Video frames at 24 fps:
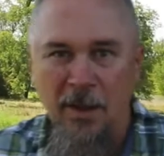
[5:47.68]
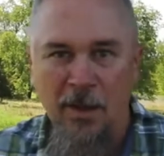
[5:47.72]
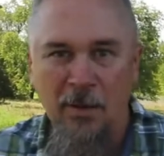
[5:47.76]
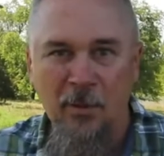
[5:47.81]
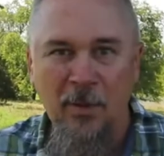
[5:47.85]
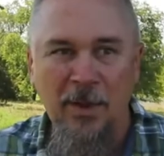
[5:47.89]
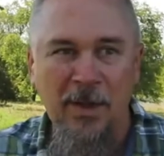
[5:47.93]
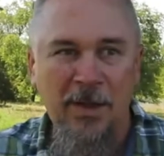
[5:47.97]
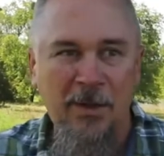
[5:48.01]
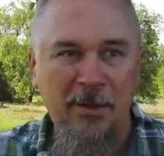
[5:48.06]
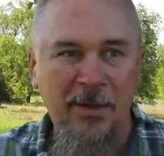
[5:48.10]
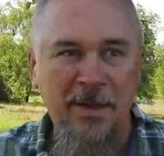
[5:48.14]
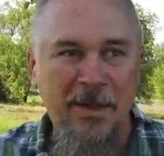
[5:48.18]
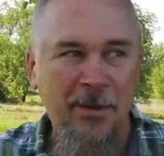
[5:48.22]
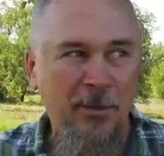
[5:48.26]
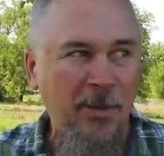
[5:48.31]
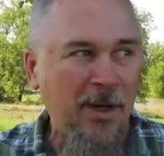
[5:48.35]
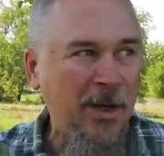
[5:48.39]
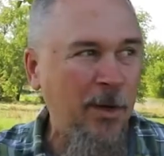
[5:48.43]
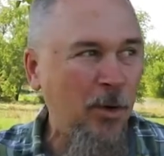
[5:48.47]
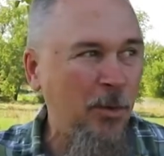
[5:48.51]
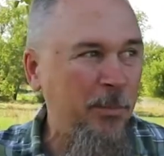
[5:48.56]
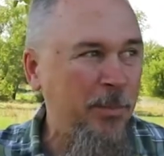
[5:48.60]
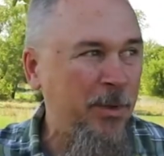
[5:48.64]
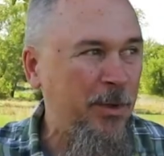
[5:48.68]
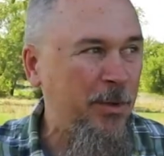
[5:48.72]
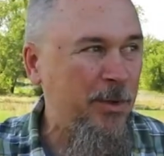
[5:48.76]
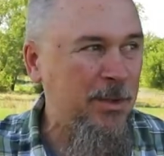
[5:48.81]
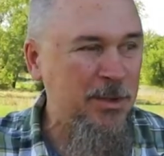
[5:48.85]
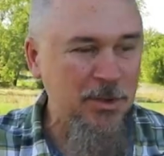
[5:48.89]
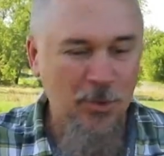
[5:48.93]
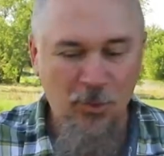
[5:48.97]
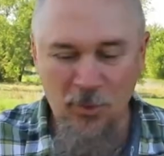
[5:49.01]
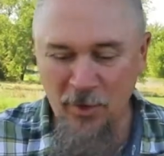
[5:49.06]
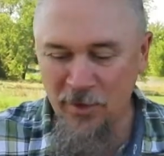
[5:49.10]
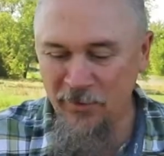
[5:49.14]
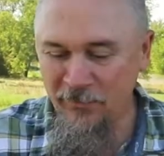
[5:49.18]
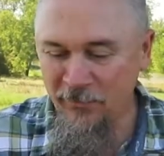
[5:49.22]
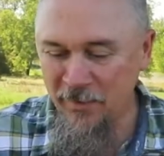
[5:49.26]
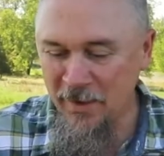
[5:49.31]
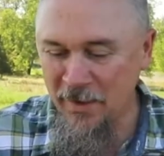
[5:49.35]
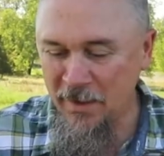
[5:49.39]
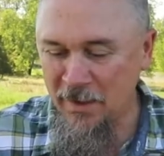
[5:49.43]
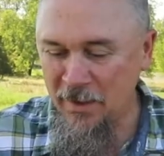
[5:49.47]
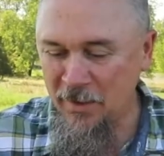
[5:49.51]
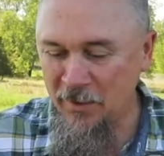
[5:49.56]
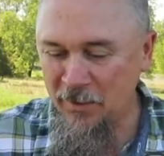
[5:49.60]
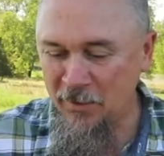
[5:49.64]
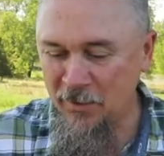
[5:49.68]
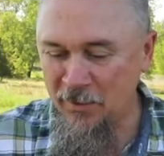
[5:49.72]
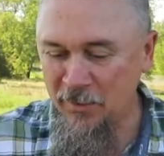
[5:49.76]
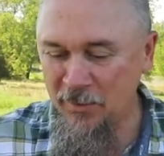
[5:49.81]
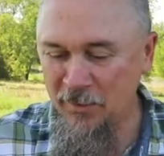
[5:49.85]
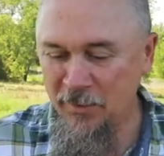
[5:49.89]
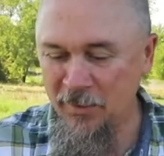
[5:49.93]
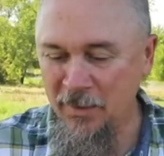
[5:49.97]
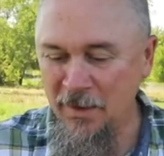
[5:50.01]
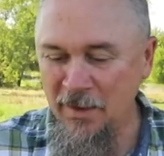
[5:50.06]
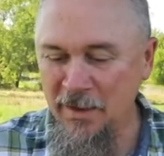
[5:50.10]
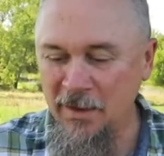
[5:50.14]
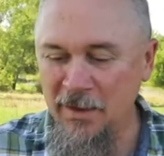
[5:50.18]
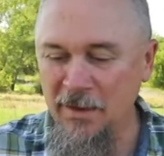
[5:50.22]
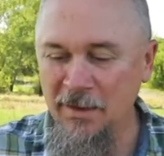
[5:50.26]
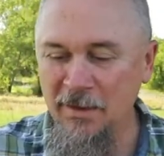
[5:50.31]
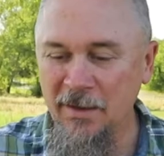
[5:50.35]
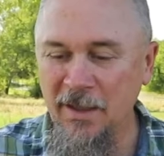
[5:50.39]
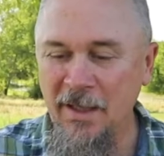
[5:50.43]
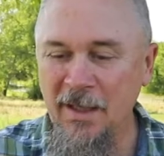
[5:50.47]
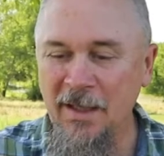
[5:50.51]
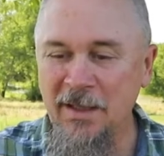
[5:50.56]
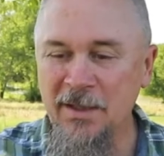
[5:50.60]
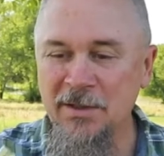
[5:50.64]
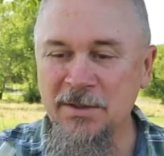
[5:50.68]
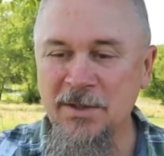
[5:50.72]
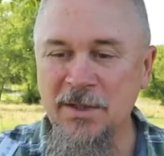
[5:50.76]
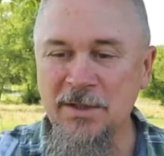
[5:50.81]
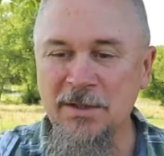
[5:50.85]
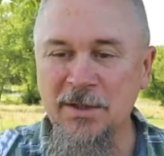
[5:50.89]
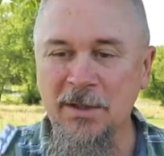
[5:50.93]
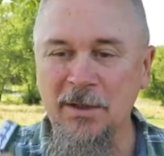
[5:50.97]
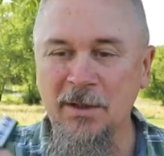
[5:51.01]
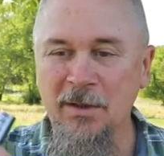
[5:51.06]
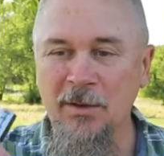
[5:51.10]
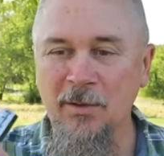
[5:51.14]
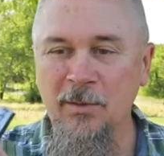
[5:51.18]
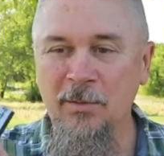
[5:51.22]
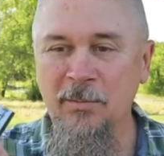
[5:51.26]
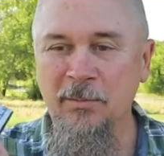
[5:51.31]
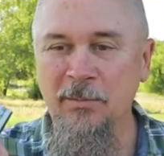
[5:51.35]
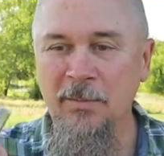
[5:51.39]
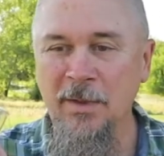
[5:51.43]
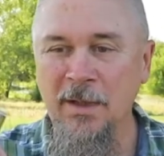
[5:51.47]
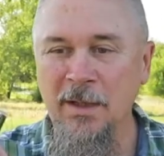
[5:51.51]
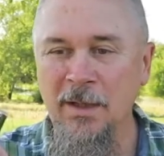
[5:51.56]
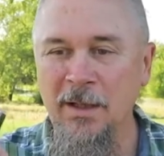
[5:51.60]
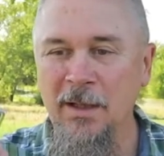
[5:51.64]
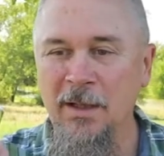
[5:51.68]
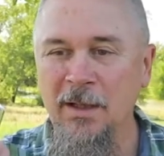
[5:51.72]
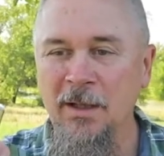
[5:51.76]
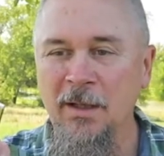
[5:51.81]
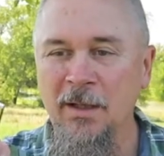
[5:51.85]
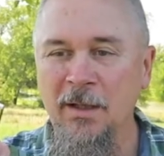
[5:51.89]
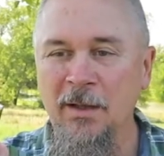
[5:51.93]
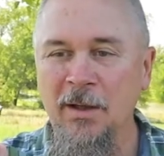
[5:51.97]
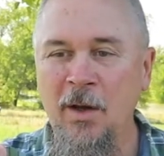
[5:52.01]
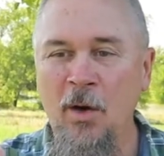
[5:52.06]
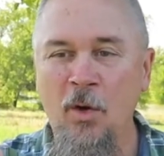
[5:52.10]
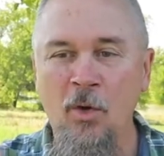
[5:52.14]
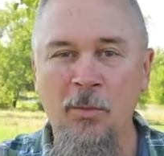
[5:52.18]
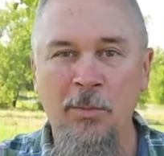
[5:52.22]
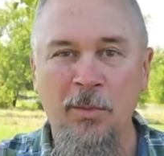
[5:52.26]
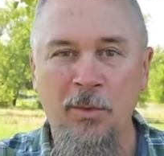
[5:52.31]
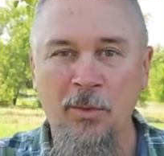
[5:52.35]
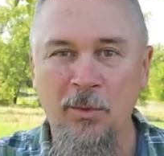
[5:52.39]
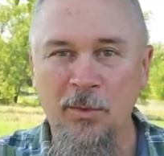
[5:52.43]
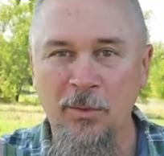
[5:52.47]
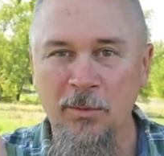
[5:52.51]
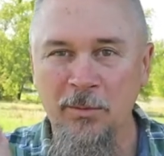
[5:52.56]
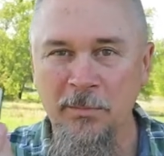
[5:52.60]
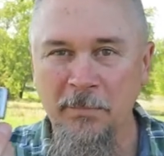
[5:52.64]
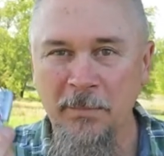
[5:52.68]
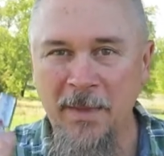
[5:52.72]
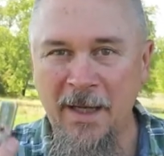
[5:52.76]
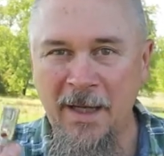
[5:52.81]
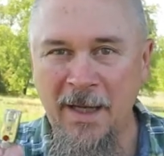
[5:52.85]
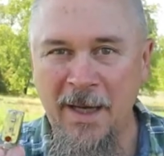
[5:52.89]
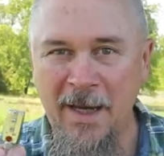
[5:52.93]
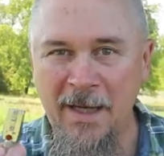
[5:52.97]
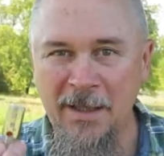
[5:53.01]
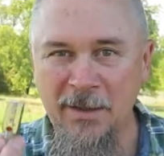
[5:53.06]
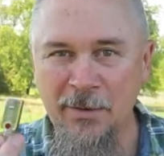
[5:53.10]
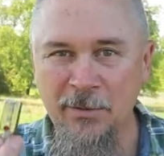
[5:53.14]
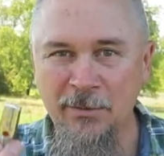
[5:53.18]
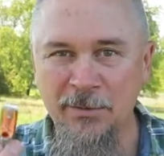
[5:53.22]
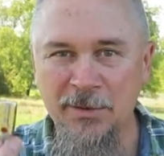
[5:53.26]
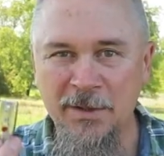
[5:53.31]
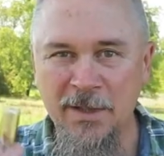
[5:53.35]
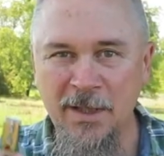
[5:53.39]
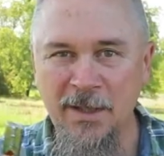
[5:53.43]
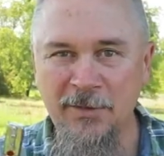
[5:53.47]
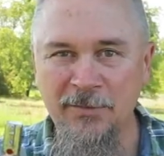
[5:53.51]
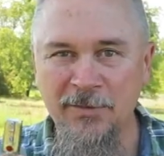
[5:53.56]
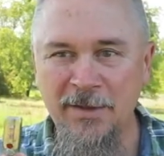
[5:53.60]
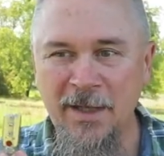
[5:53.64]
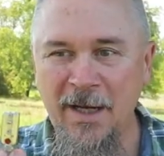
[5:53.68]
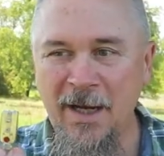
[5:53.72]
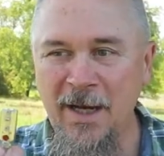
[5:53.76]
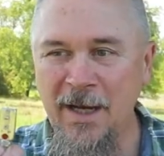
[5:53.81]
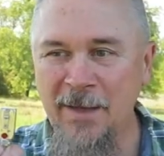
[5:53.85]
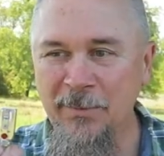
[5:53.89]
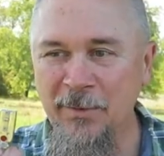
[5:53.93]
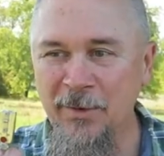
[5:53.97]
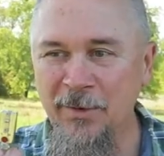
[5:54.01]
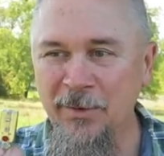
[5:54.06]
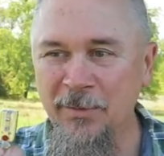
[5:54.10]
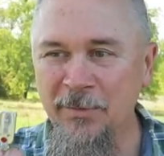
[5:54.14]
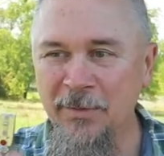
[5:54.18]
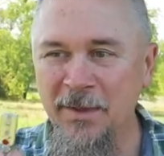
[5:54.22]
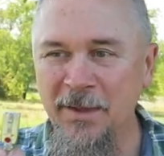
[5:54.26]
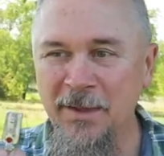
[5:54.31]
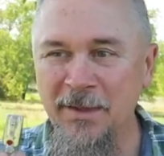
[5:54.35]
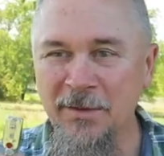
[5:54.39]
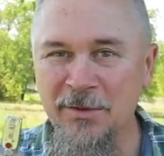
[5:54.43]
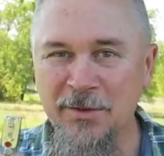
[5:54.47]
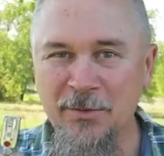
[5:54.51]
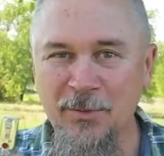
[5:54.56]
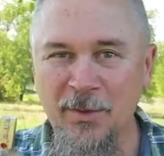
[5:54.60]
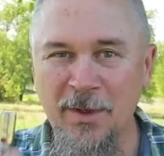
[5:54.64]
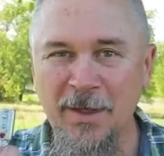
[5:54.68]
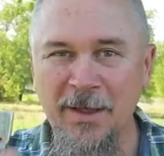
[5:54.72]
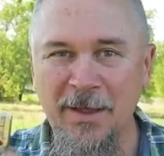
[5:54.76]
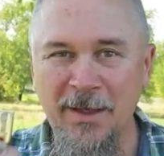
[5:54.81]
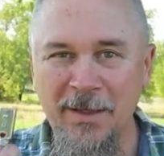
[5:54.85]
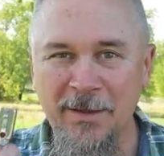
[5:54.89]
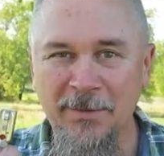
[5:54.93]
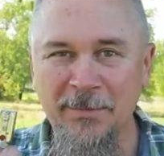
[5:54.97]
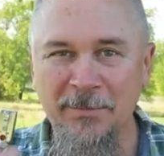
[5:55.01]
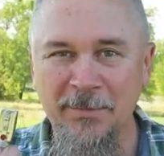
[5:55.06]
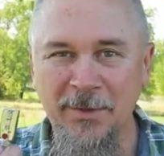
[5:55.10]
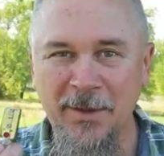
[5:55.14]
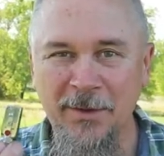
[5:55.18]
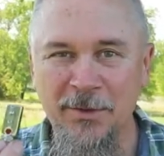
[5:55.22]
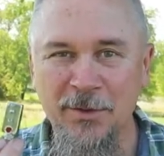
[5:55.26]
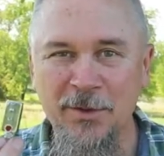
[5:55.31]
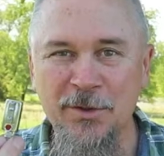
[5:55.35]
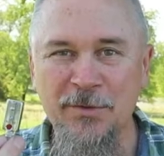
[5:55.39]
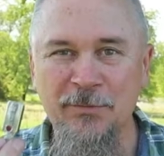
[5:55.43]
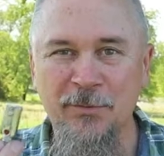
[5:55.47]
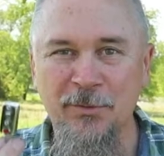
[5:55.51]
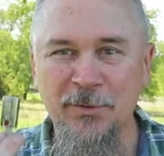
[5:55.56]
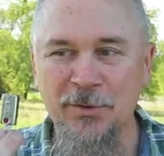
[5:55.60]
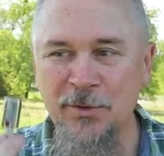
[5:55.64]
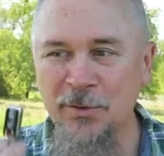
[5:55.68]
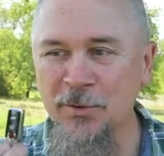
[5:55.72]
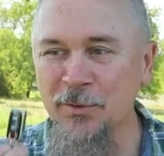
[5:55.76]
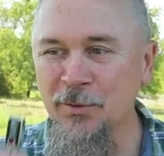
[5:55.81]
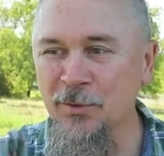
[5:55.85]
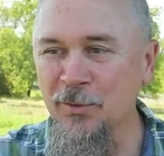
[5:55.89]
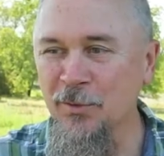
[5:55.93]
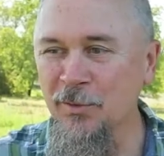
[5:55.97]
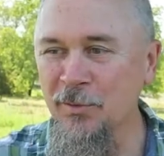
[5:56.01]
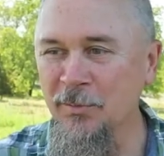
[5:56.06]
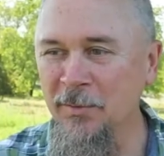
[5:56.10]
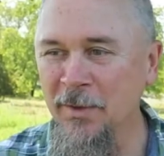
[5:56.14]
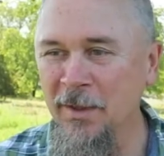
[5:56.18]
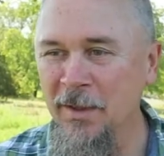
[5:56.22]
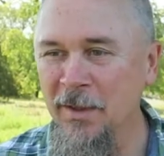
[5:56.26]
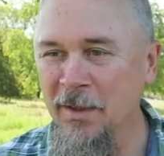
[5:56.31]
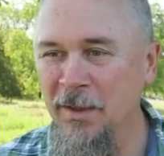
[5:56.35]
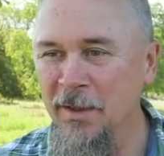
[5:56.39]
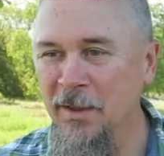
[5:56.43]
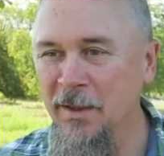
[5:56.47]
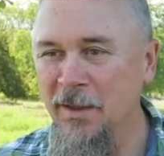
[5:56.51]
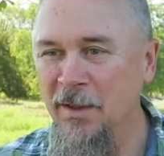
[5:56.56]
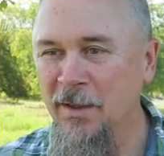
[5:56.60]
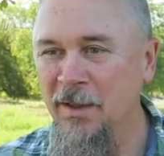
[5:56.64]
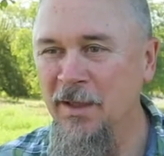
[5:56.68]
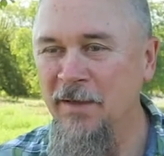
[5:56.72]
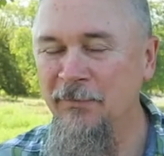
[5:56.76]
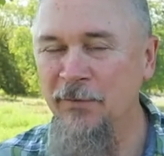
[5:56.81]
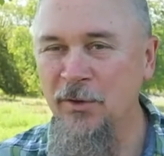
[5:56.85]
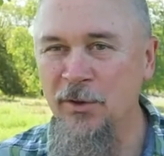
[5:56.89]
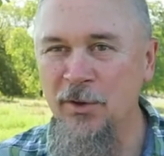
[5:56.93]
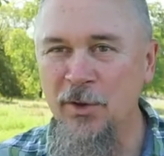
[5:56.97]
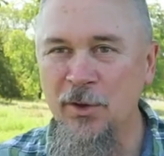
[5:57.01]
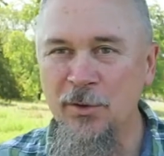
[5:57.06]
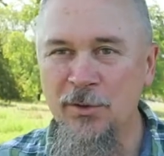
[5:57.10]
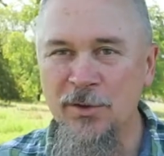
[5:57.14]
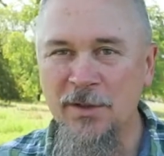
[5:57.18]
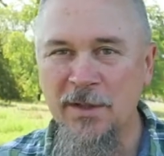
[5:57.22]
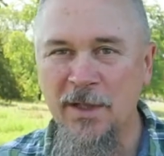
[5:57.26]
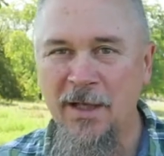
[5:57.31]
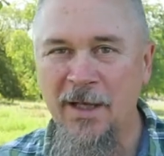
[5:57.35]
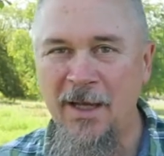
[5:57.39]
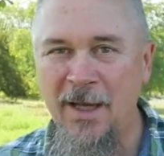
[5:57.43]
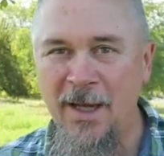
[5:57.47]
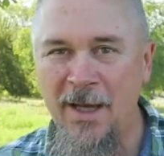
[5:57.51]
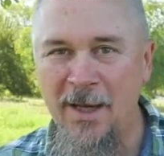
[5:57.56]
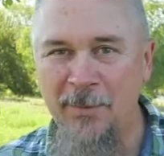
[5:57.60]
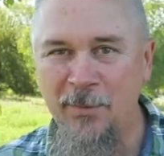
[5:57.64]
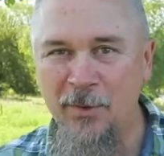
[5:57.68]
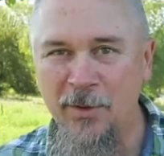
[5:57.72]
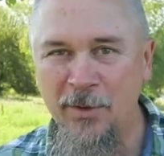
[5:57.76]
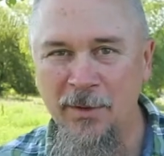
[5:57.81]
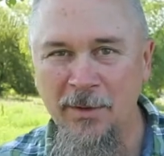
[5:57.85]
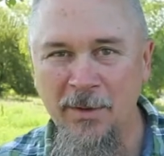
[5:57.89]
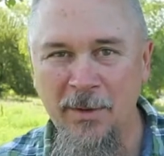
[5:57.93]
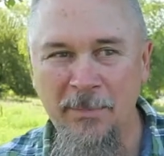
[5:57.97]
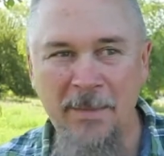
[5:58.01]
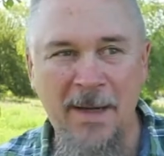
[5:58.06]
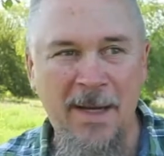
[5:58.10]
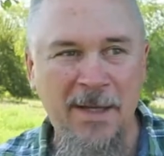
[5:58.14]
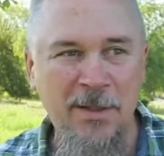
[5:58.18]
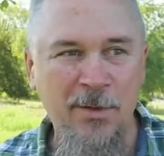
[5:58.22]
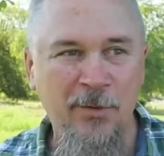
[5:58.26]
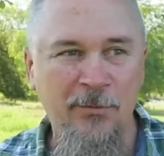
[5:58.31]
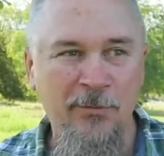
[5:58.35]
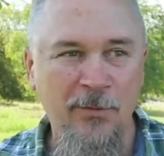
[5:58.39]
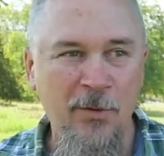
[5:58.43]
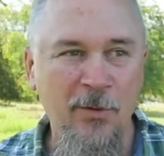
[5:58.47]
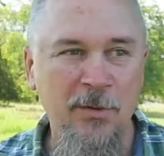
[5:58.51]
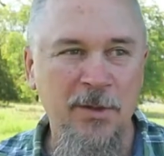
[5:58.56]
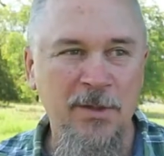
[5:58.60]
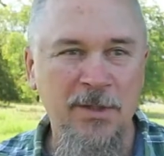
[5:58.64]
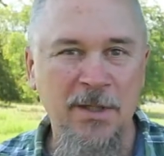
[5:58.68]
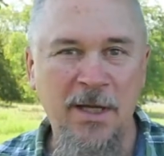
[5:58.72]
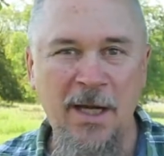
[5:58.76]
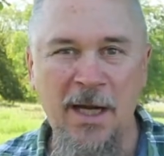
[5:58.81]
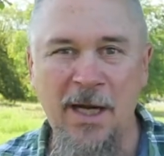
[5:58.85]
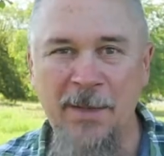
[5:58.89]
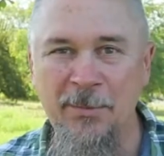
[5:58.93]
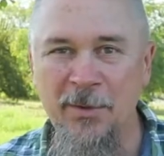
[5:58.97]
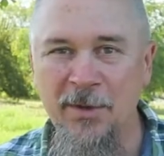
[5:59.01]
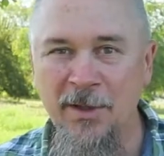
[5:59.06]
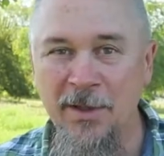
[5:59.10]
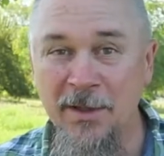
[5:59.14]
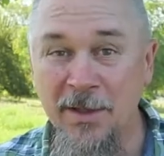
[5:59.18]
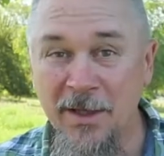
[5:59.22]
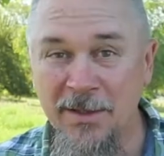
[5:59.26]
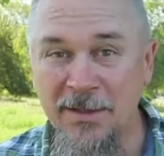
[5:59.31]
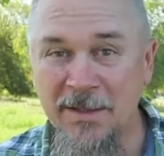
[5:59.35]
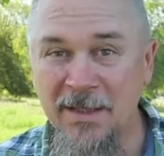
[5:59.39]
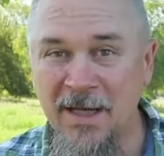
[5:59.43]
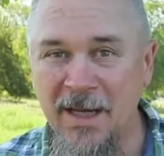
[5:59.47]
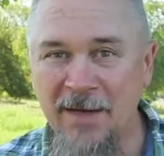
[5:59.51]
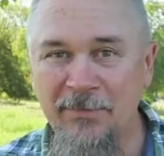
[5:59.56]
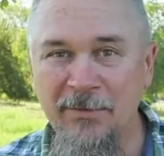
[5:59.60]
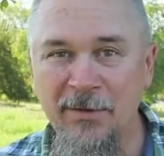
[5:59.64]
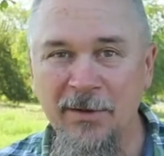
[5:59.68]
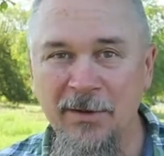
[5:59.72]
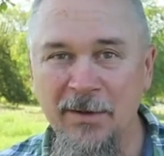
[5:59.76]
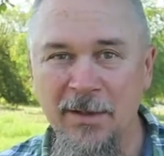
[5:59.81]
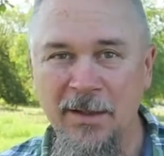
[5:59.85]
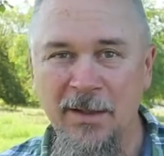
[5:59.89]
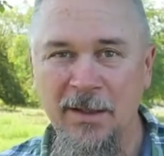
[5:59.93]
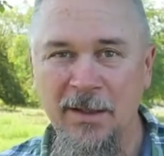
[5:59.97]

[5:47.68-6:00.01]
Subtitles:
Well, anyway, I hope you enjoyed the video. Again, it's just a little Kopil mechanical self-timer, and it's really a useful tool if you're using a camera, a manual focus camera that doesn't have a